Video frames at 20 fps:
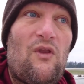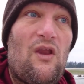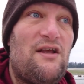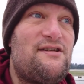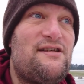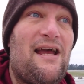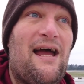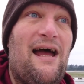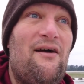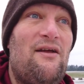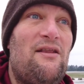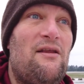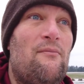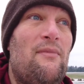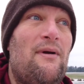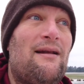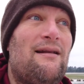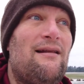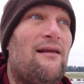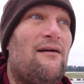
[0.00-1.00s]
Set out in the
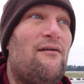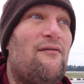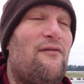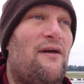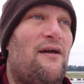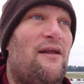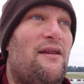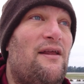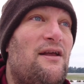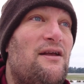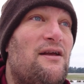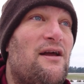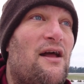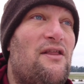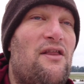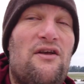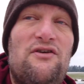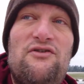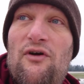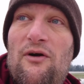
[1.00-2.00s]
middle of
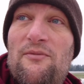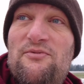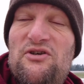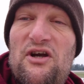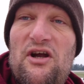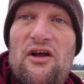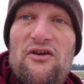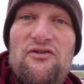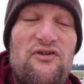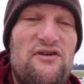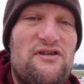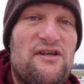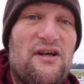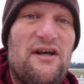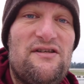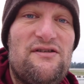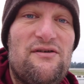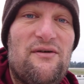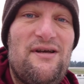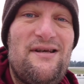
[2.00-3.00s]
the Shropshire
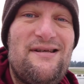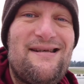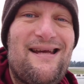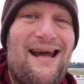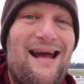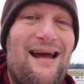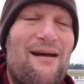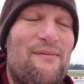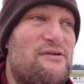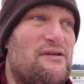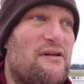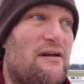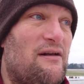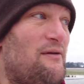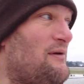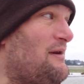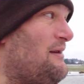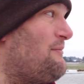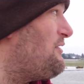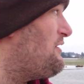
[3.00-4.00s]
countryside, so it is
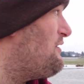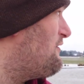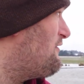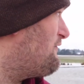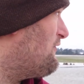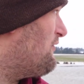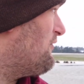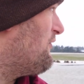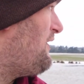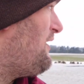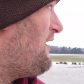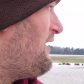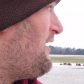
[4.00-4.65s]
absolutely beautiful.